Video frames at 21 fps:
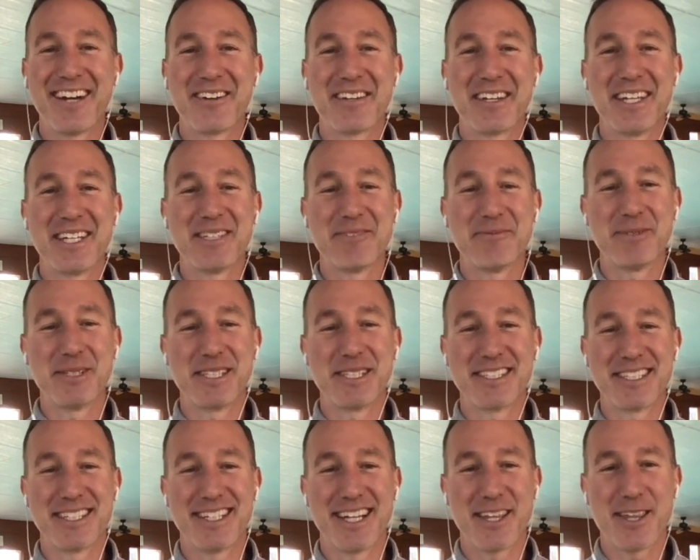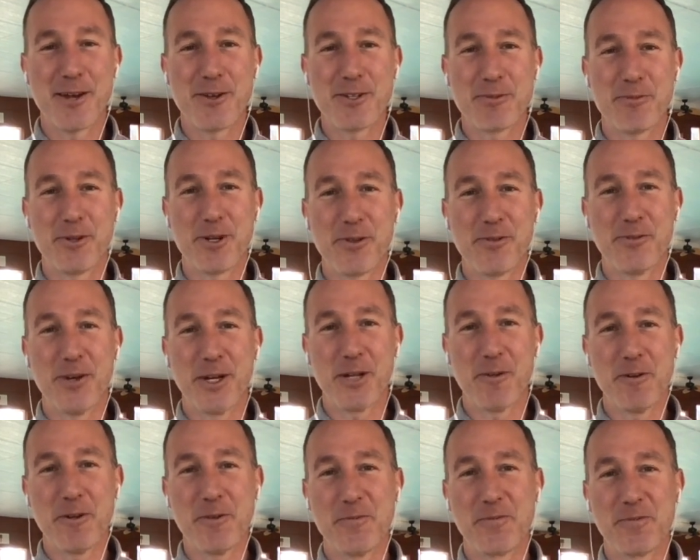I don't get it, but uh, I thought it was a pretty
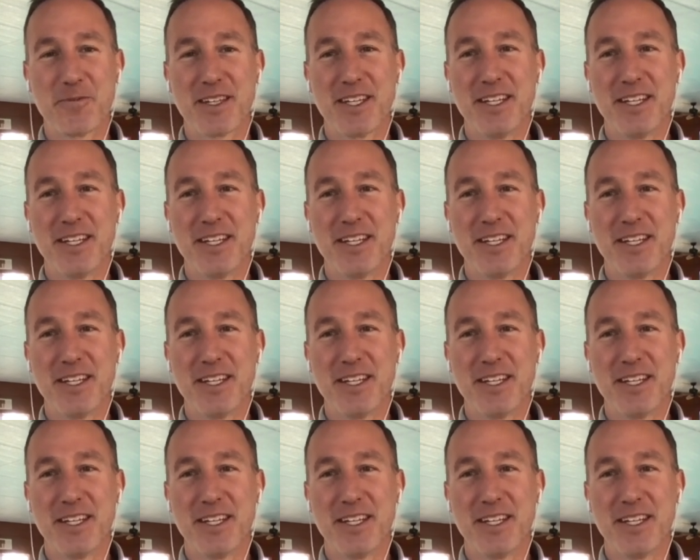funny one.